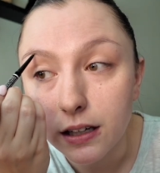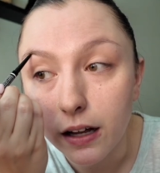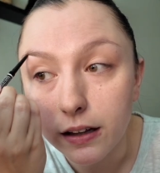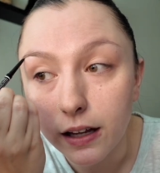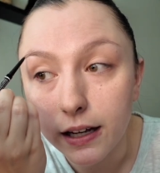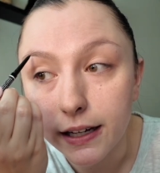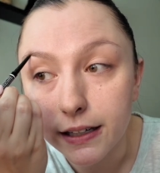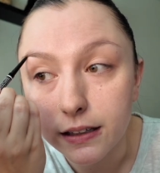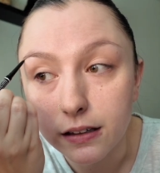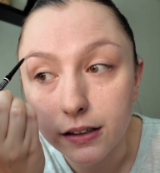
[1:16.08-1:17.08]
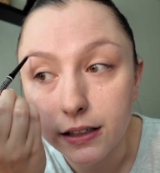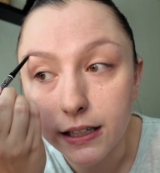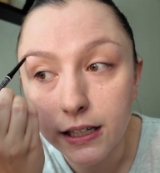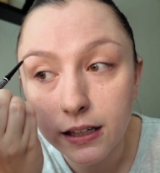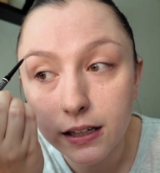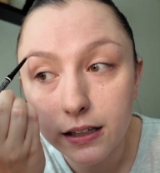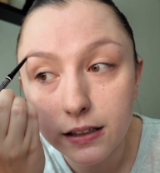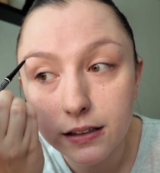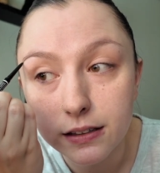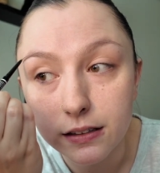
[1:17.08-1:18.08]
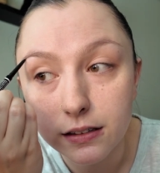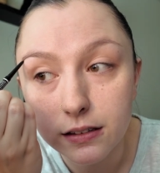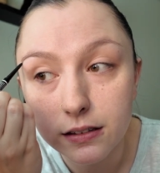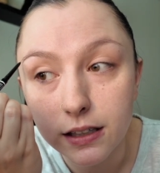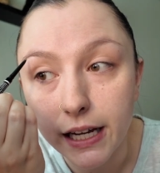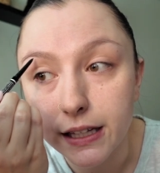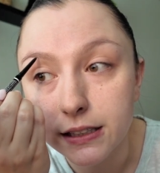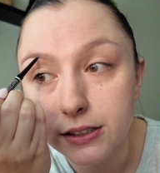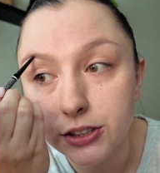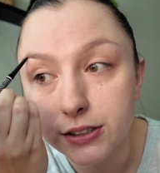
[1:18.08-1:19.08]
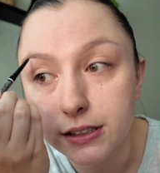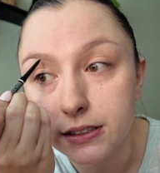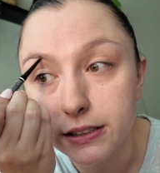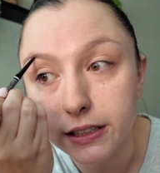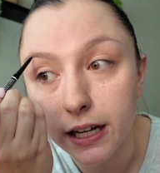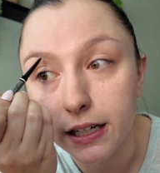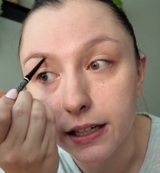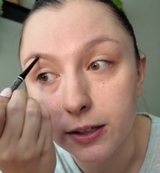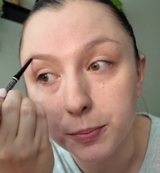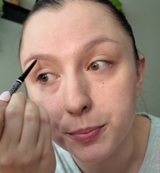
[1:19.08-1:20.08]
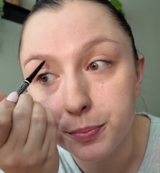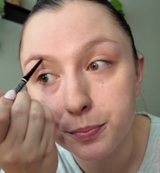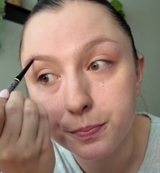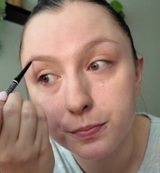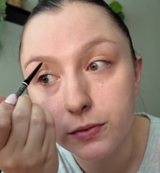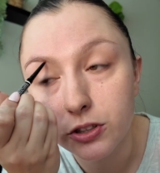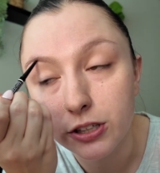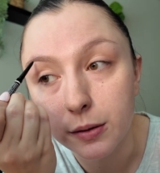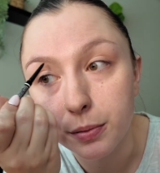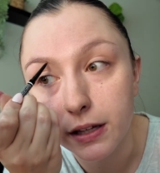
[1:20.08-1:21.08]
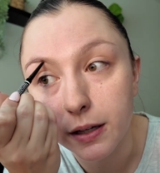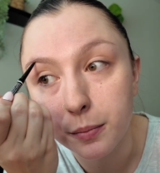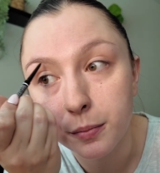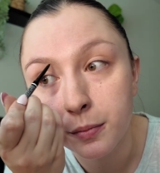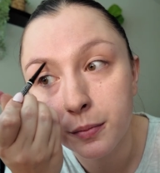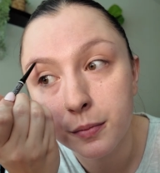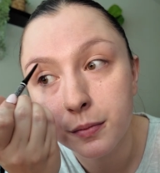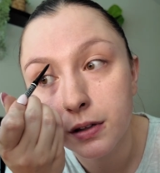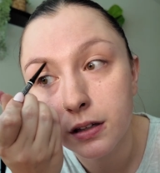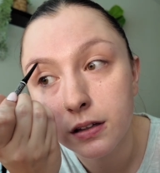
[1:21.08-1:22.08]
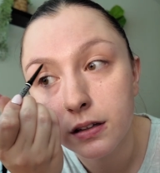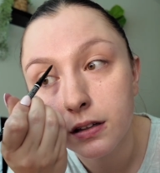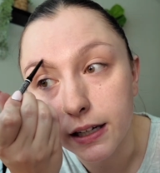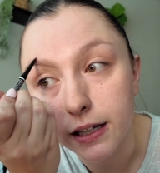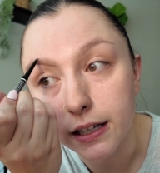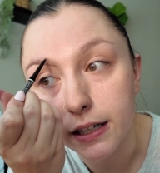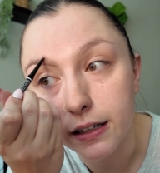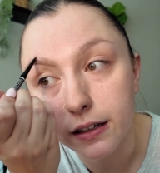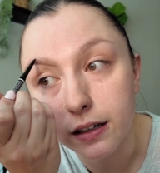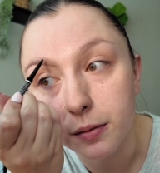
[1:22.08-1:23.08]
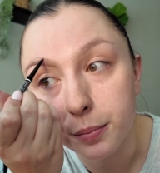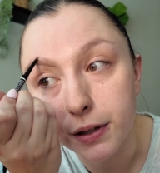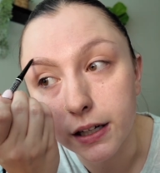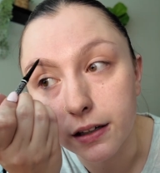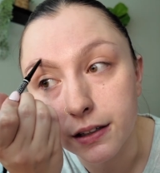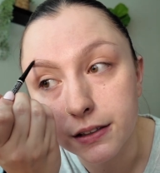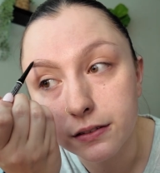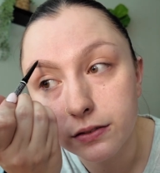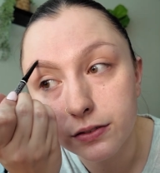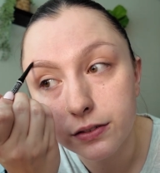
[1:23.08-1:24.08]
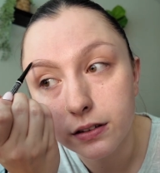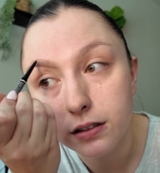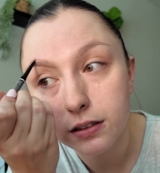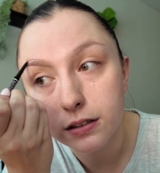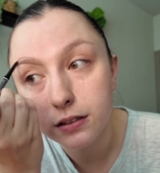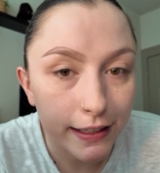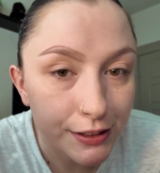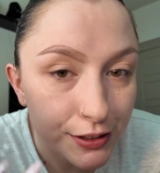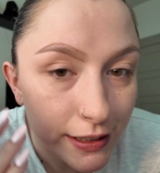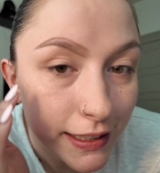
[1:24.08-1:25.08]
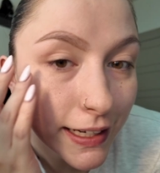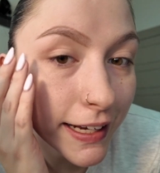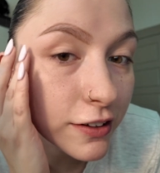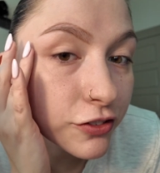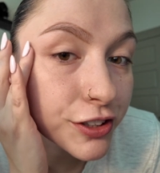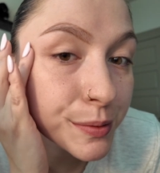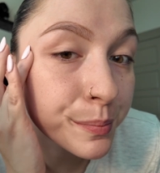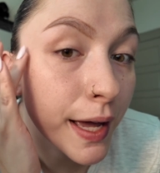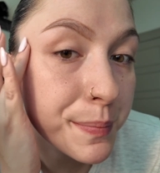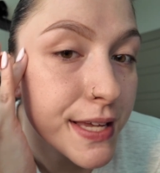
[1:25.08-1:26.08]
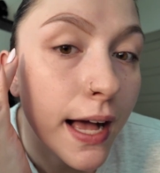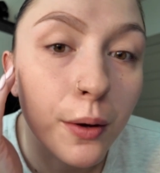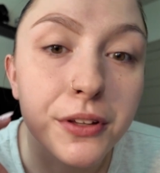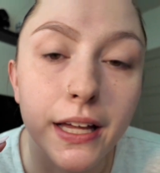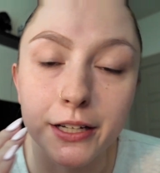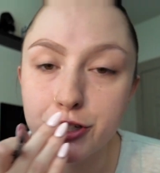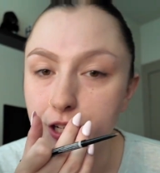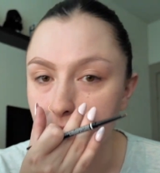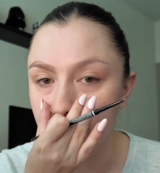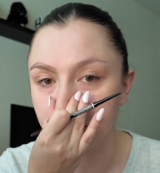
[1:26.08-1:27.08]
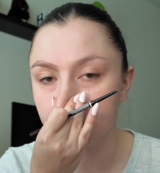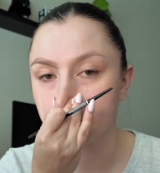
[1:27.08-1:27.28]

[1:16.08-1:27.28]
a line underneath, and this is just to kind of help shape them. Line above, and as you see, it kind of just maps out that shape.